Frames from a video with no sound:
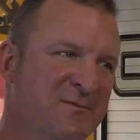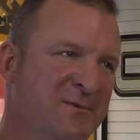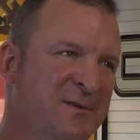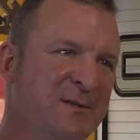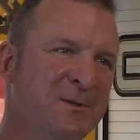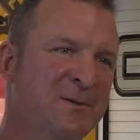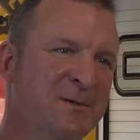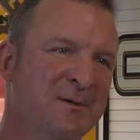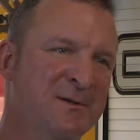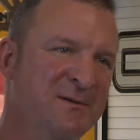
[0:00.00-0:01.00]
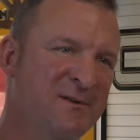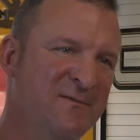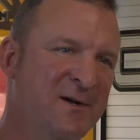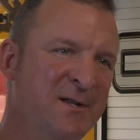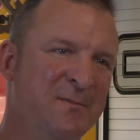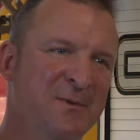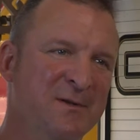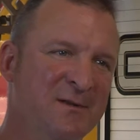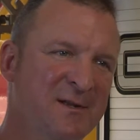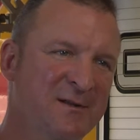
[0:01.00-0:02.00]
really learn and develop
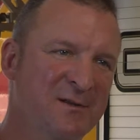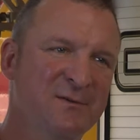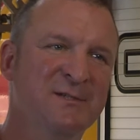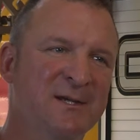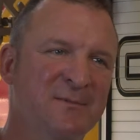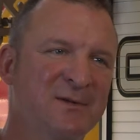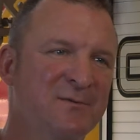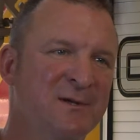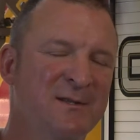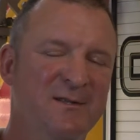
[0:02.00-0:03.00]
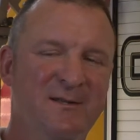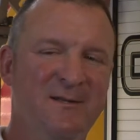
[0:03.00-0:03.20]
and do something with,